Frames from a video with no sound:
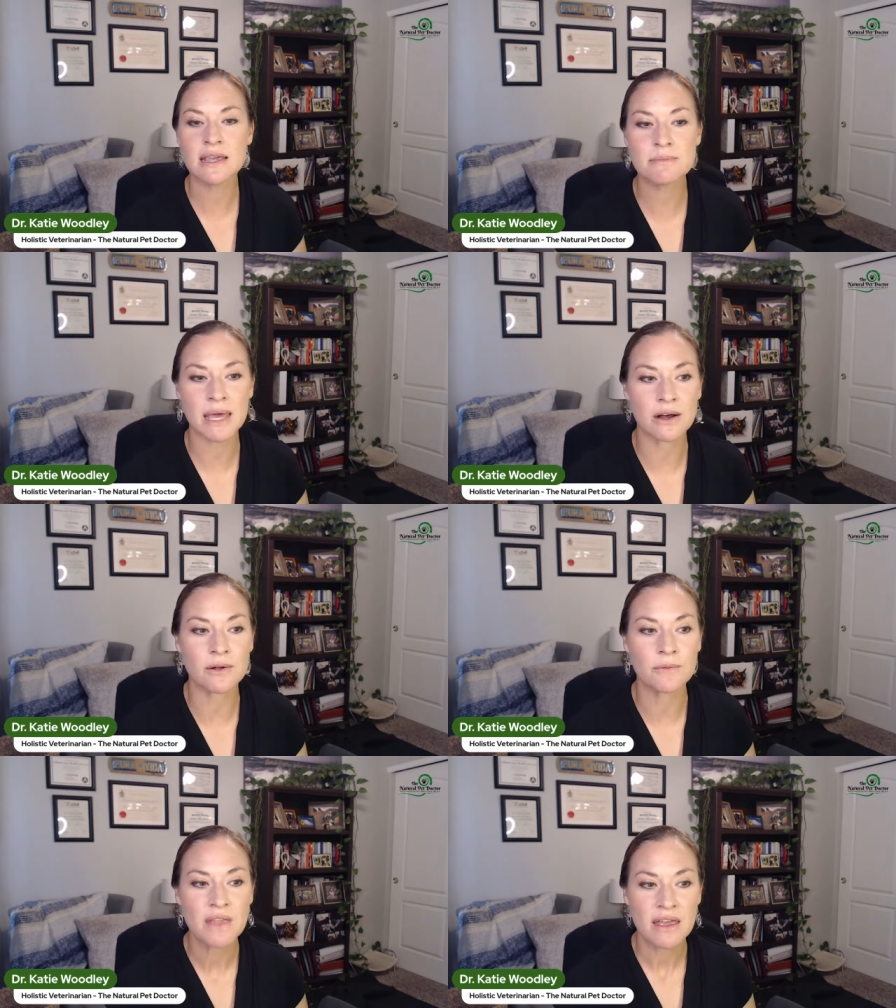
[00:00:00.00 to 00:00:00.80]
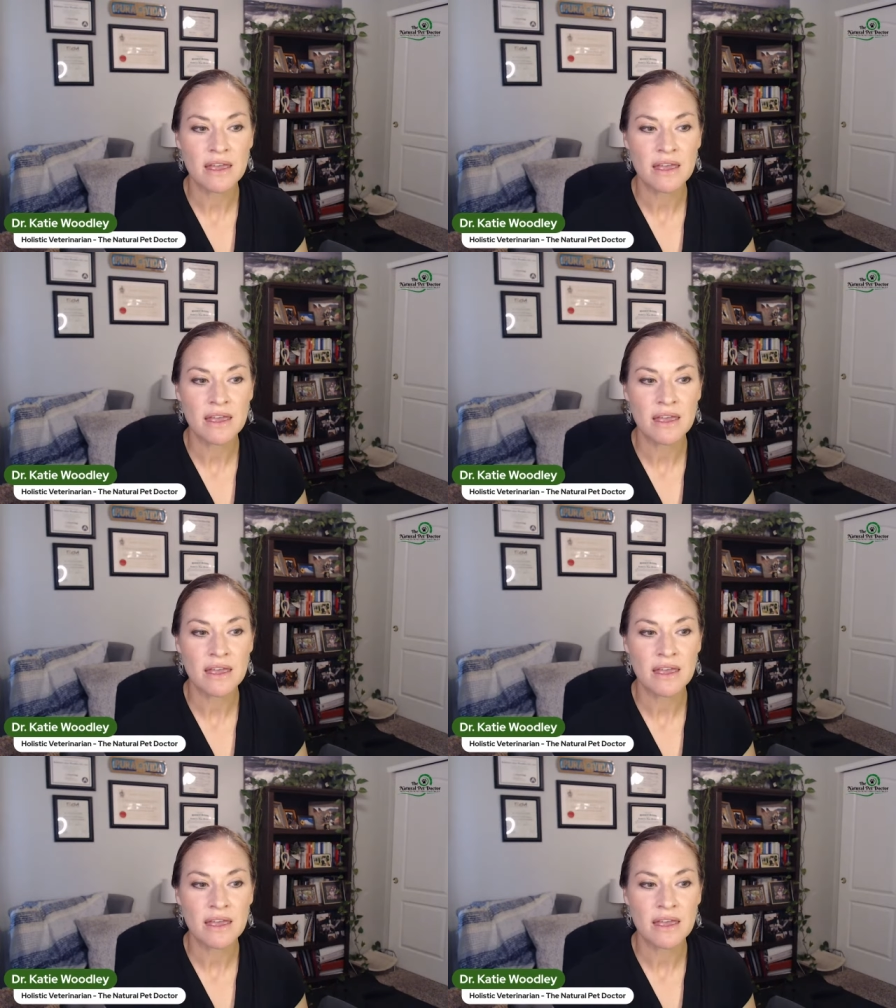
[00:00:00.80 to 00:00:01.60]
email this
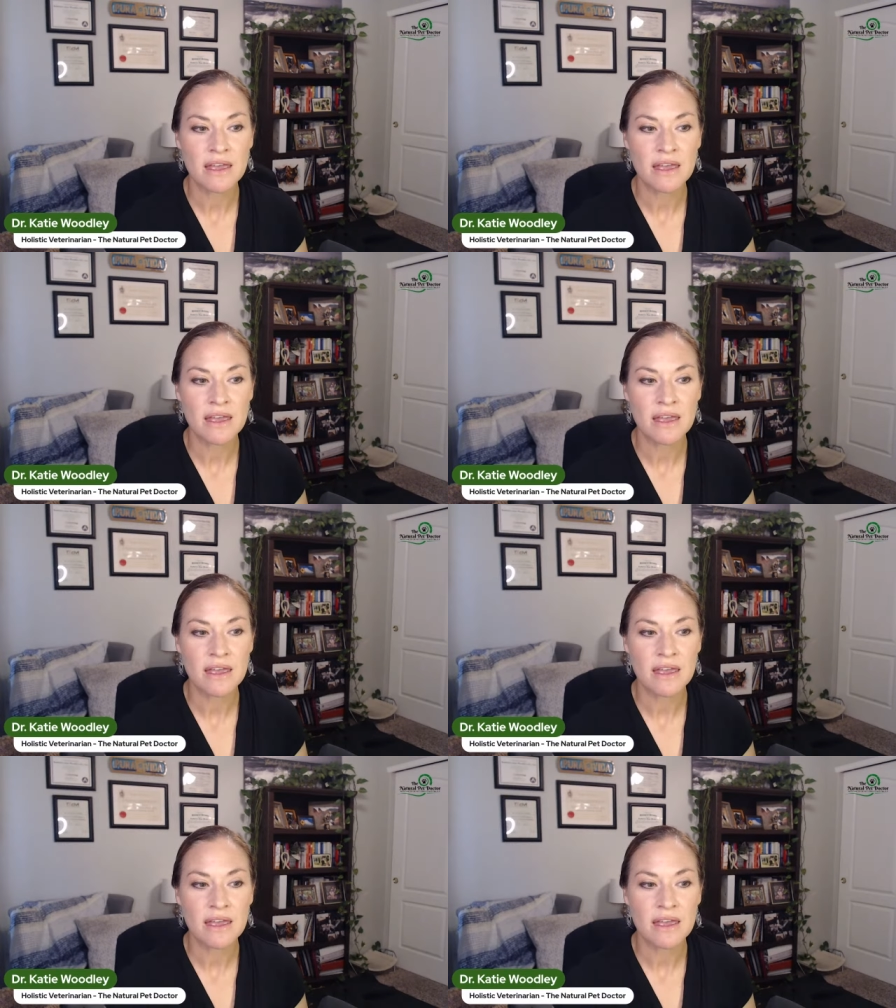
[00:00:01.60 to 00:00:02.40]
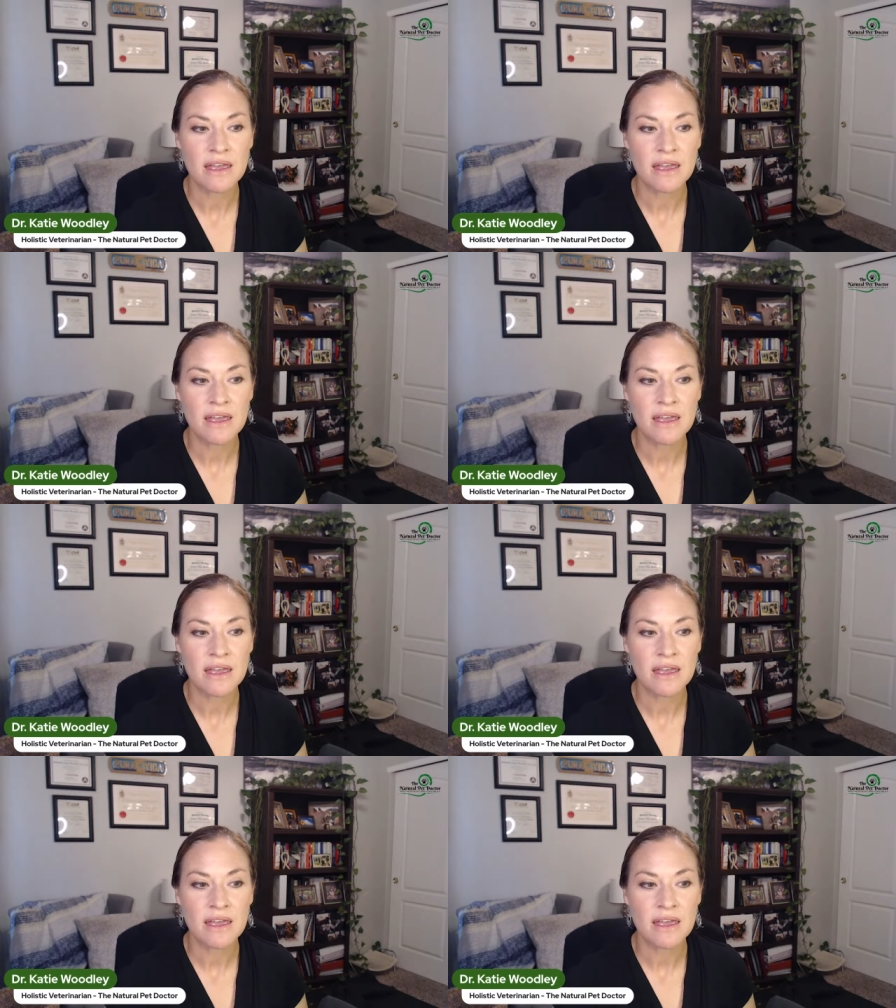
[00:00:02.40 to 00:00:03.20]
past, actually October
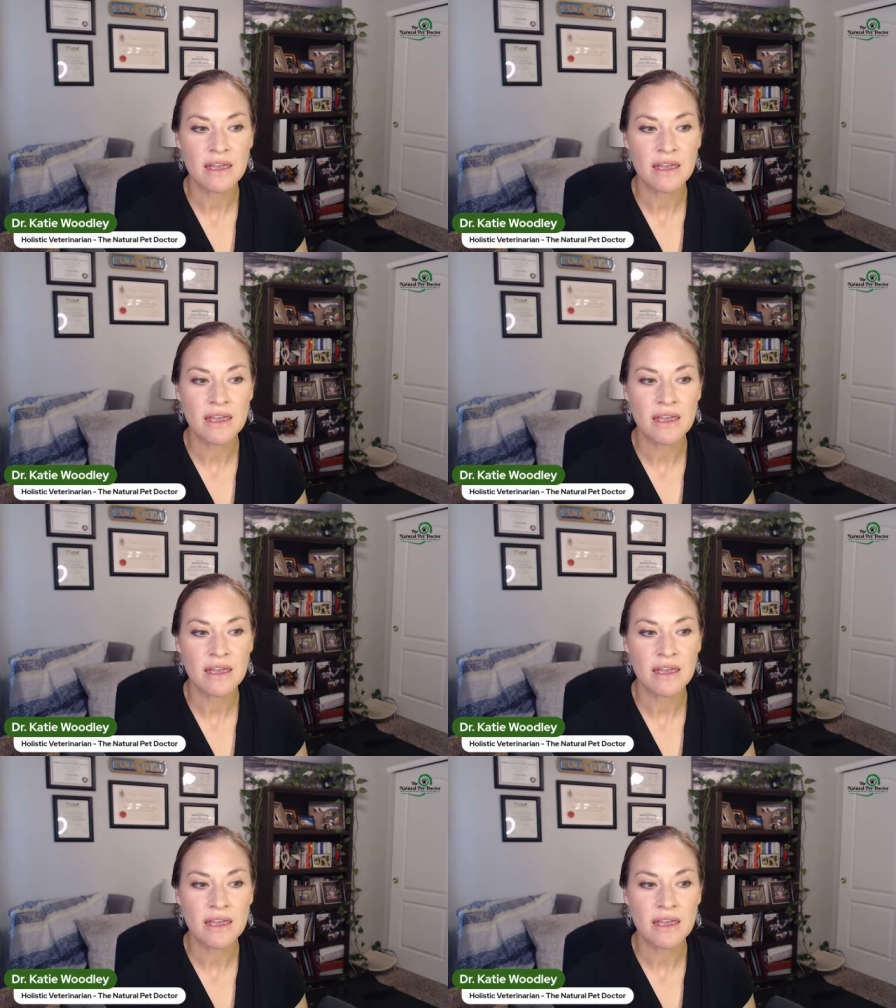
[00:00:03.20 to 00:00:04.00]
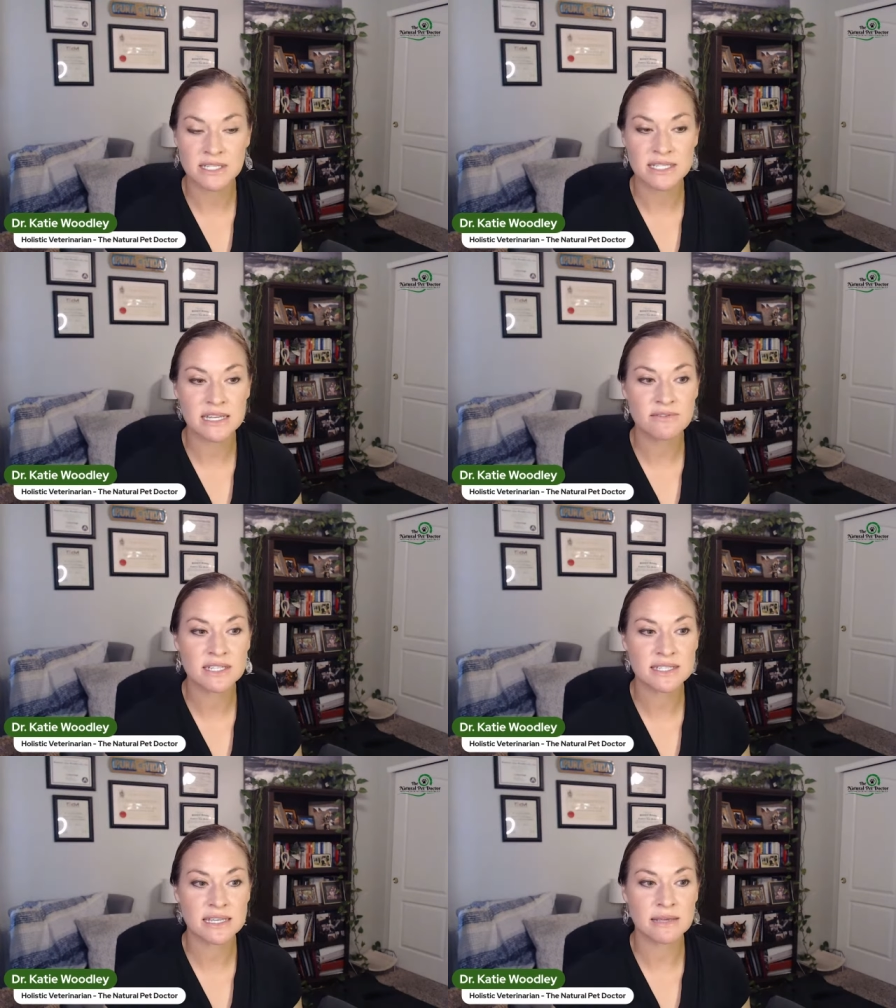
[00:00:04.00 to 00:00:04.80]
11th is when I received
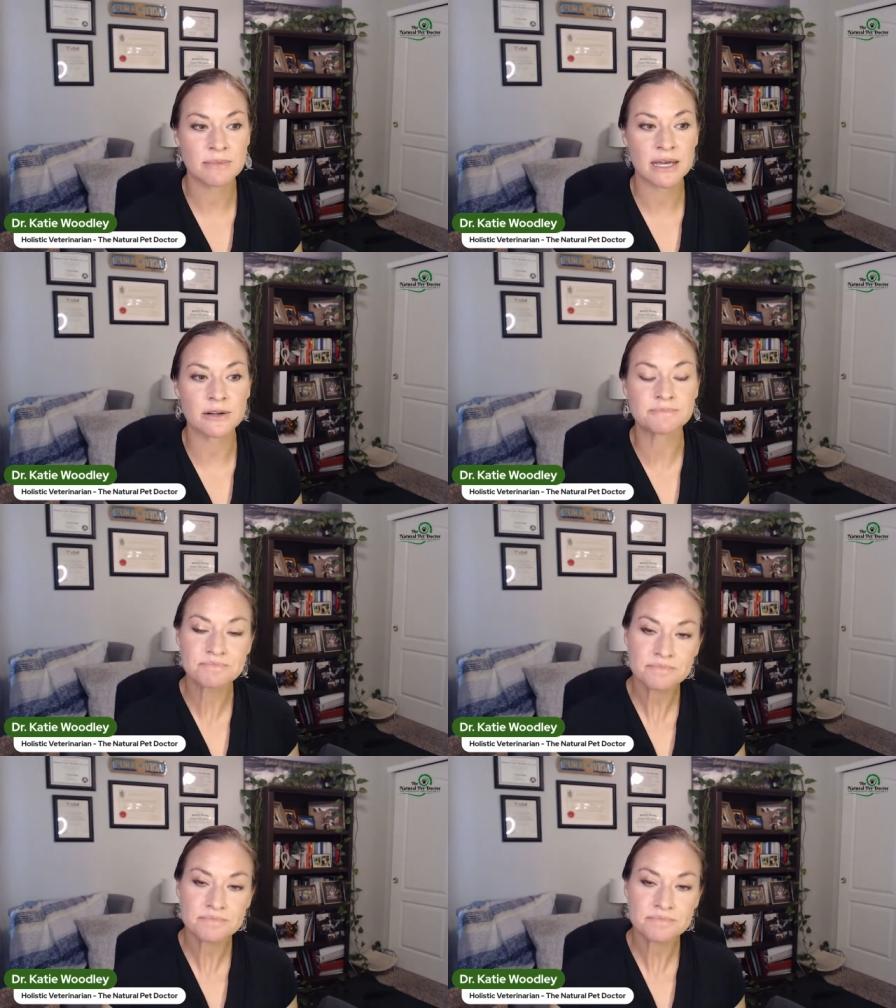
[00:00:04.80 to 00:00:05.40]
this email.